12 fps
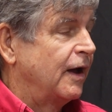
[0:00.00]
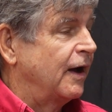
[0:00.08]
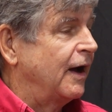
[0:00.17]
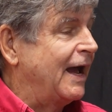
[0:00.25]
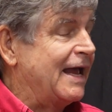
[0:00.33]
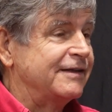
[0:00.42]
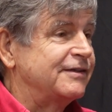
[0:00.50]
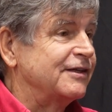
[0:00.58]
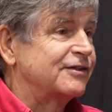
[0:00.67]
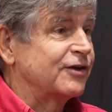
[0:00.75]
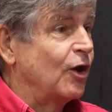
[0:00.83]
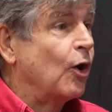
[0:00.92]
A.C.
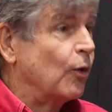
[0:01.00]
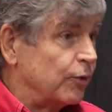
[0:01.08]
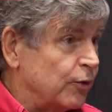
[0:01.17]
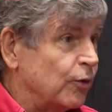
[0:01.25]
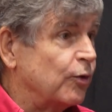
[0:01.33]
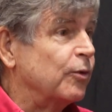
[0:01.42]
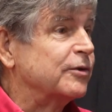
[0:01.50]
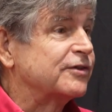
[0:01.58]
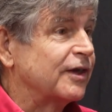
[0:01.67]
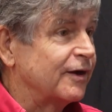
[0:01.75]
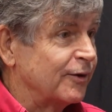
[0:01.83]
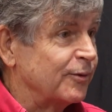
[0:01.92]
Sloan, who was
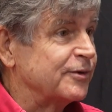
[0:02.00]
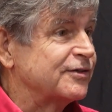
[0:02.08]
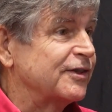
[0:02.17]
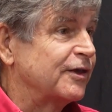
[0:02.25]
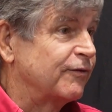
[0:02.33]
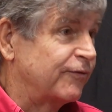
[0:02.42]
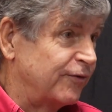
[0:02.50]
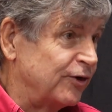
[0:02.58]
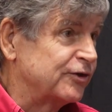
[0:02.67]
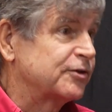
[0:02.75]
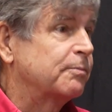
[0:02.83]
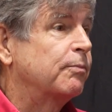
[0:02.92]
the
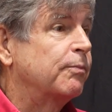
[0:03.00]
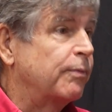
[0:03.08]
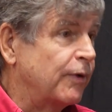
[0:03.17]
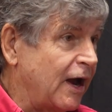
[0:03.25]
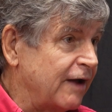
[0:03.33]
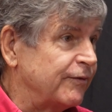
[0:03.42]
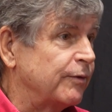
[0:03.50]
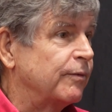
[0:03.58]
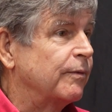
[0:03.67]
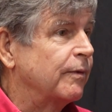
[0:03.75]
first private